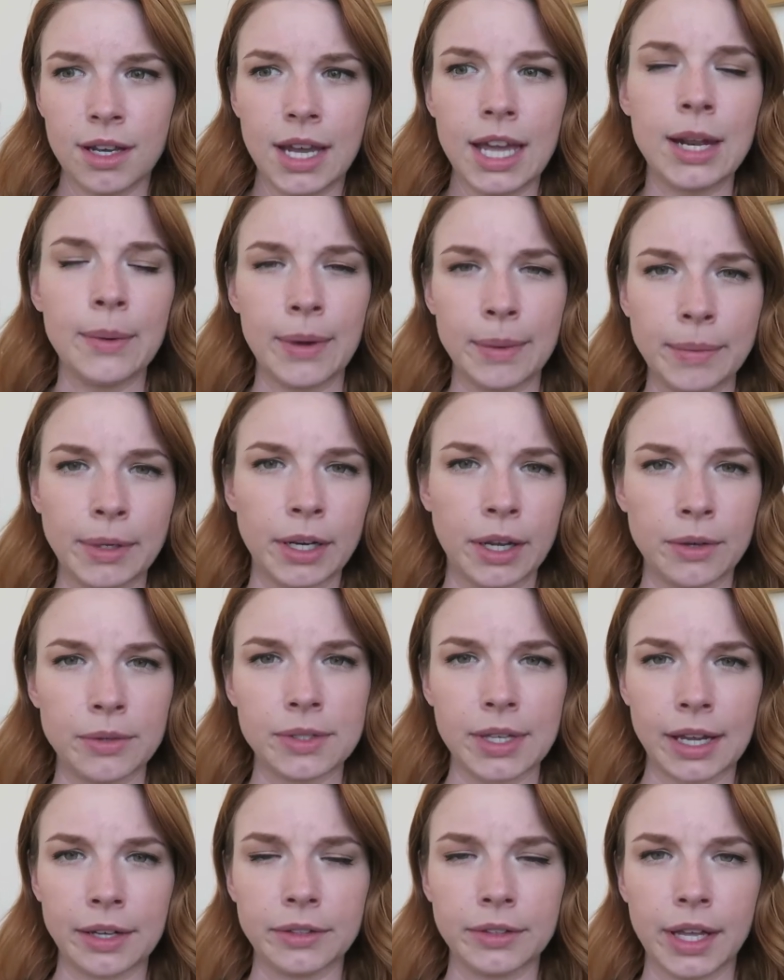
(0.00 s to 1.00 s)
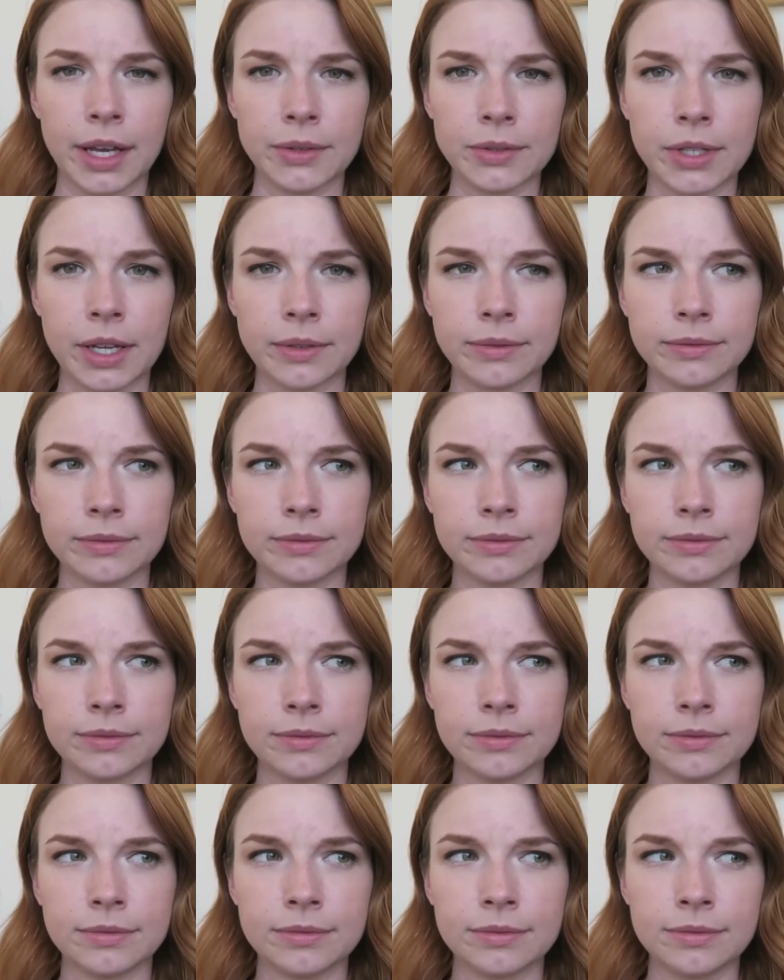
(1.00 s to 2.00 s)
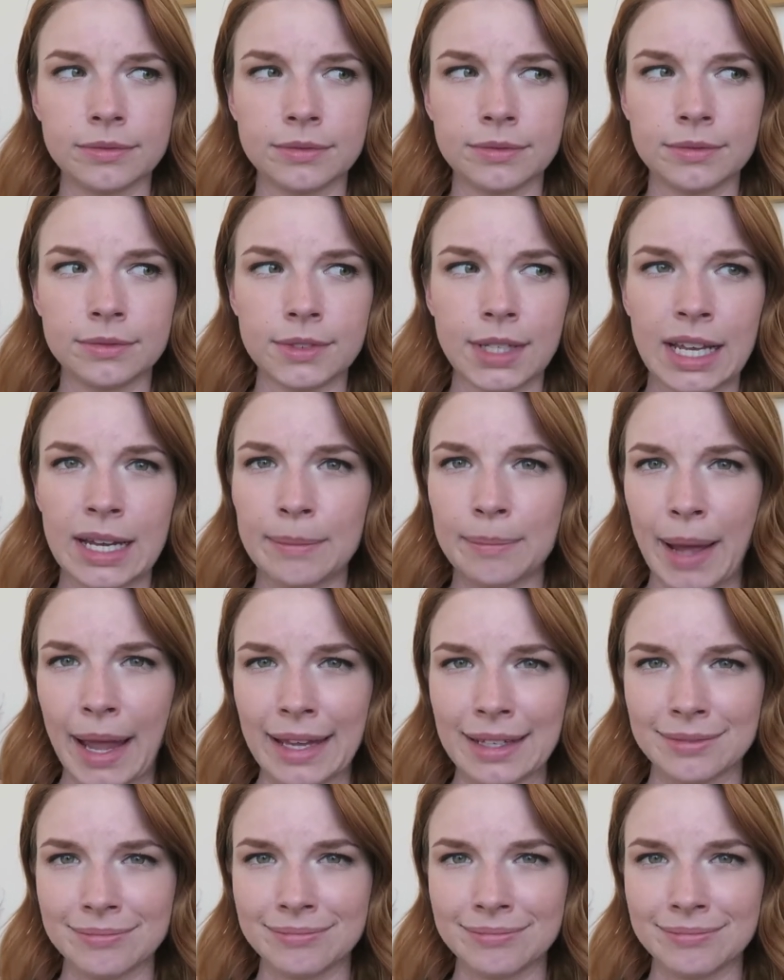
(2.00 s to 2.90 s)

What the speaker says: Anyway, I'm gonna go cycle now, so bye.